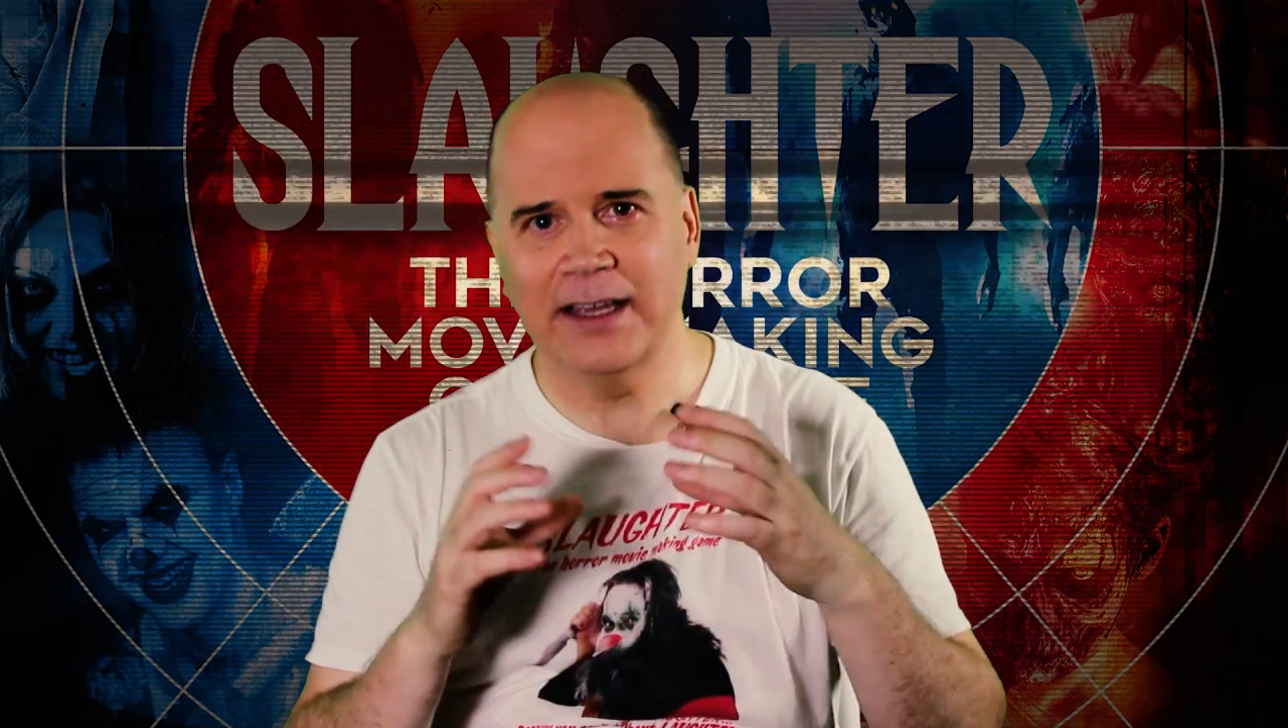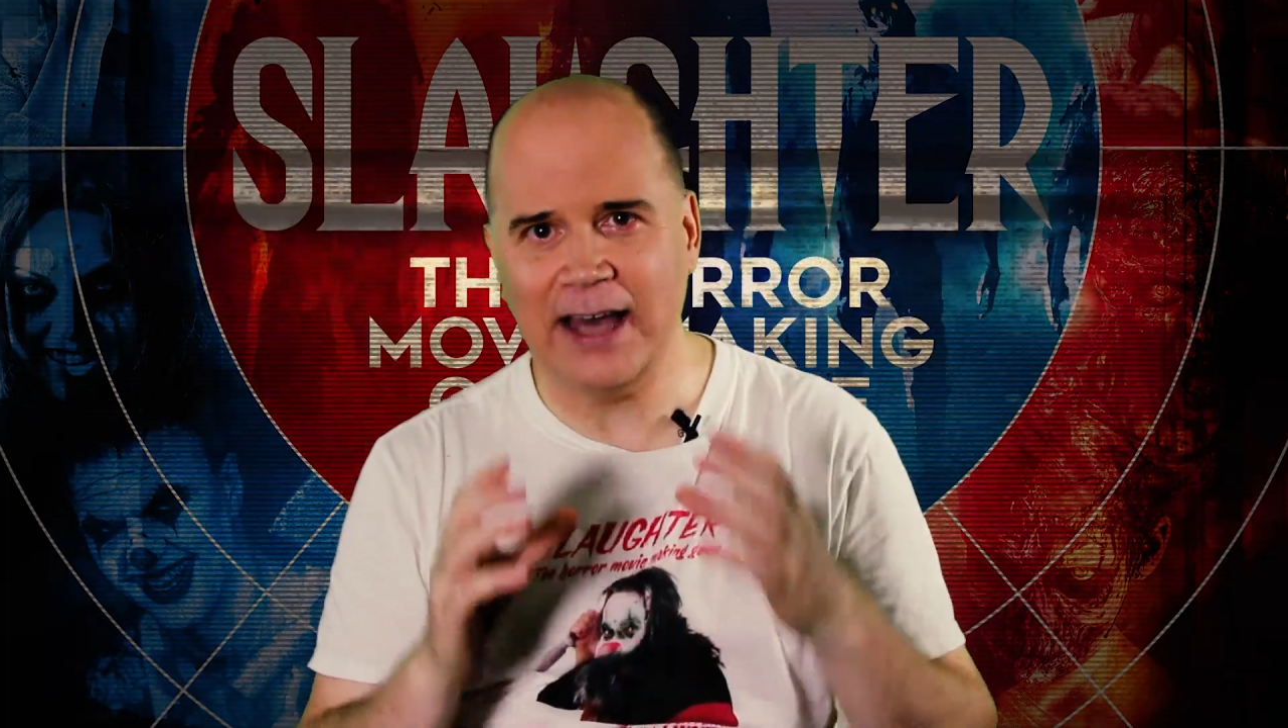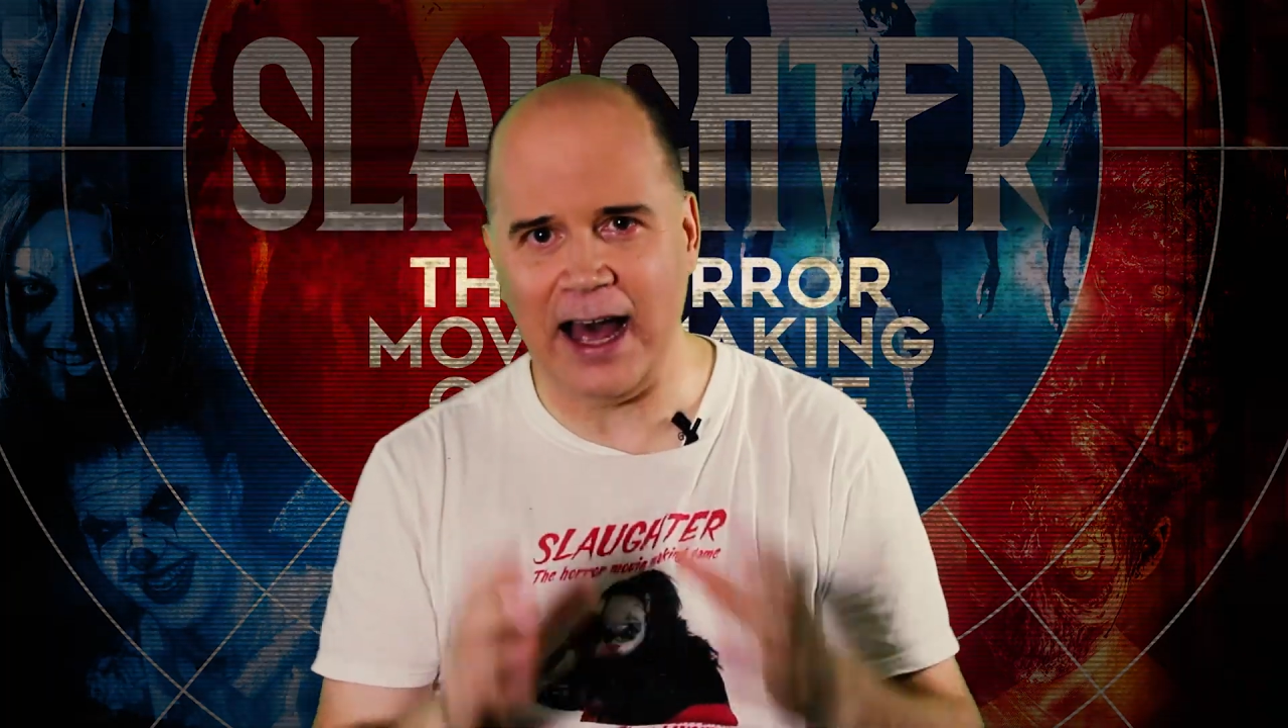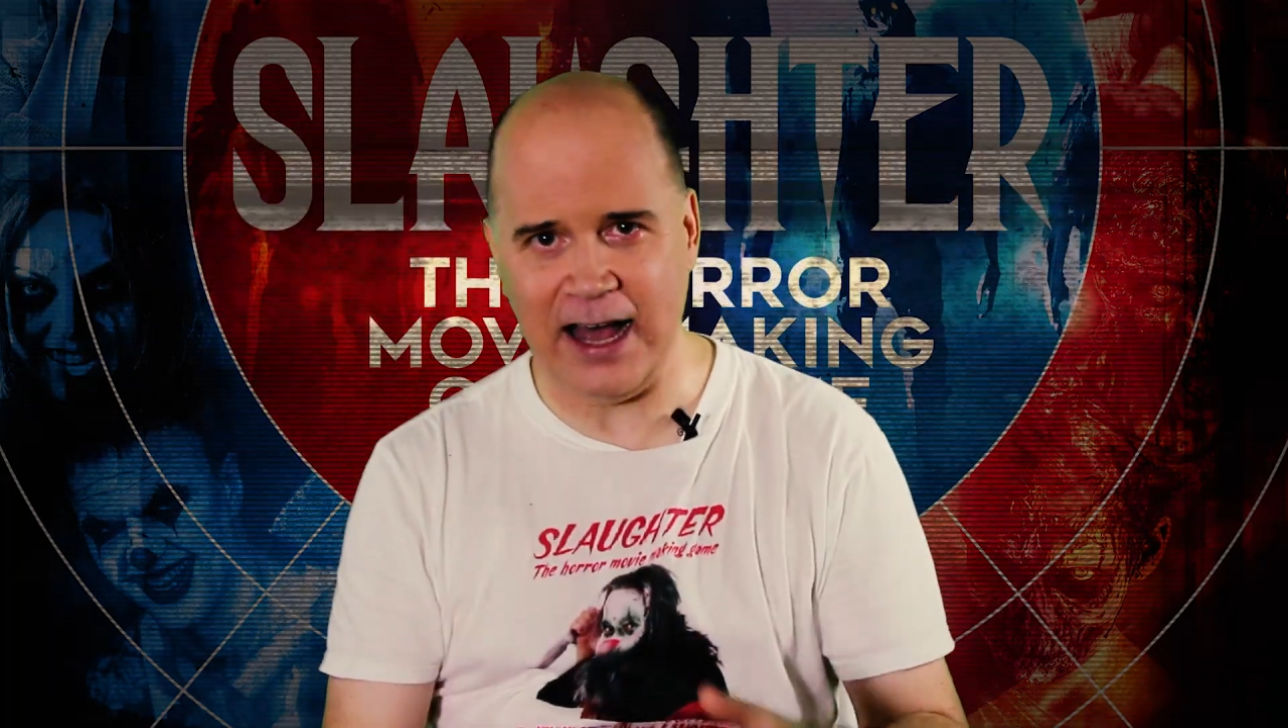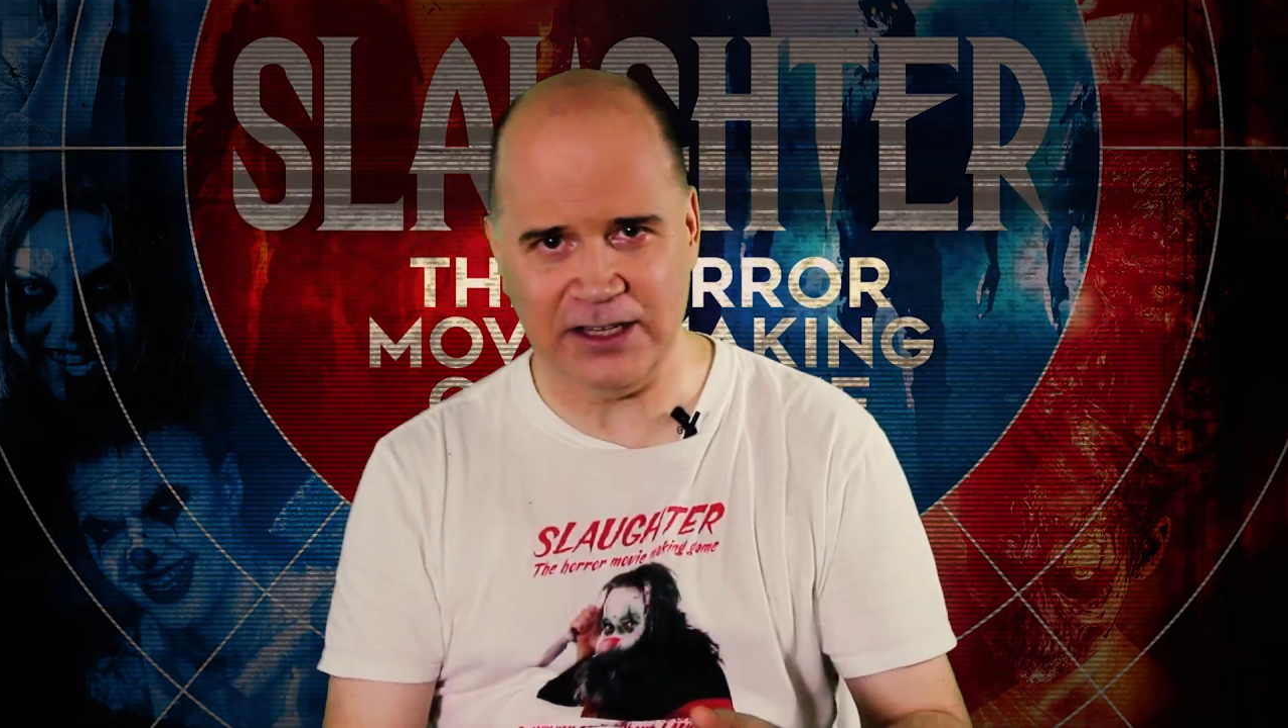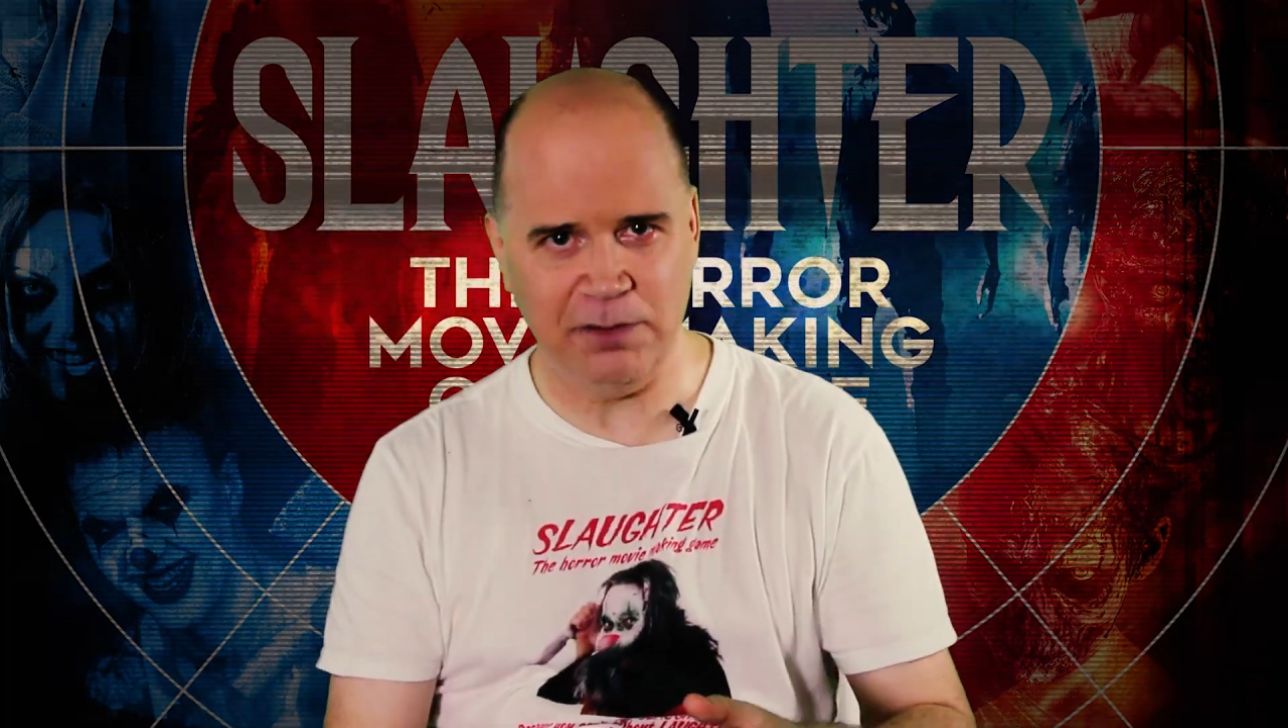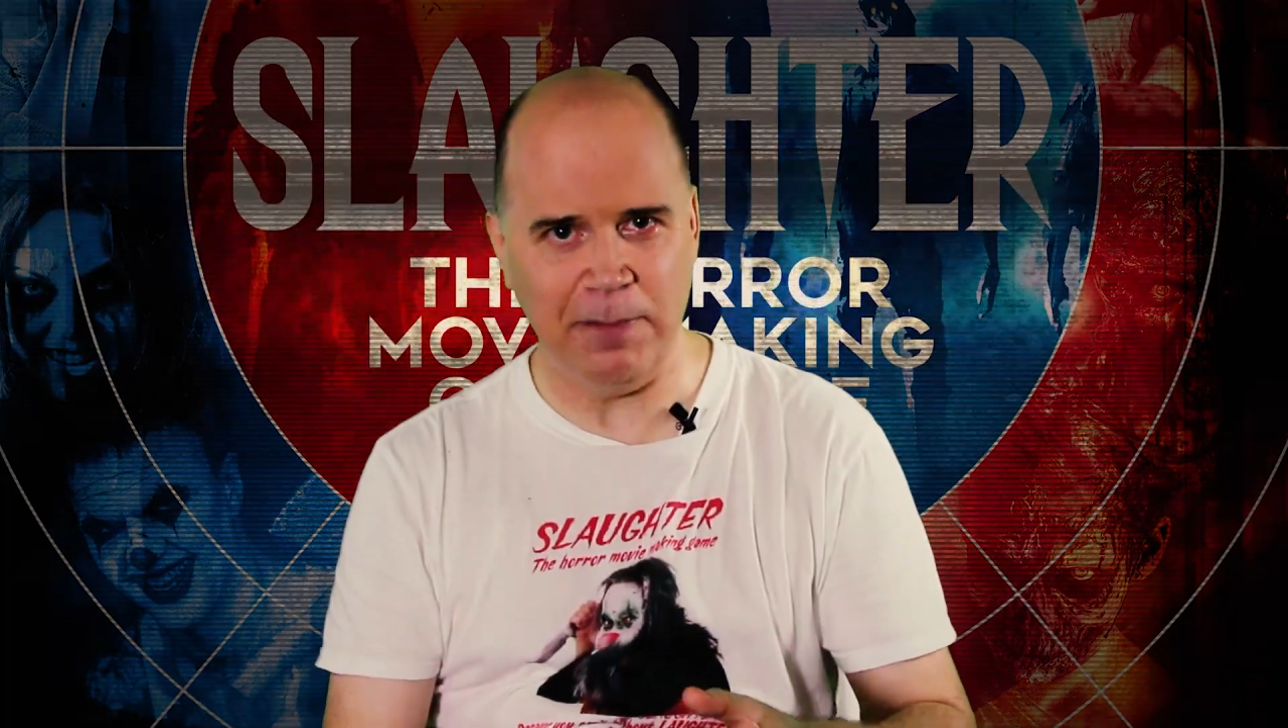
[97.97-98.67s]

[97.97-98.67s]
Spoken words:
cast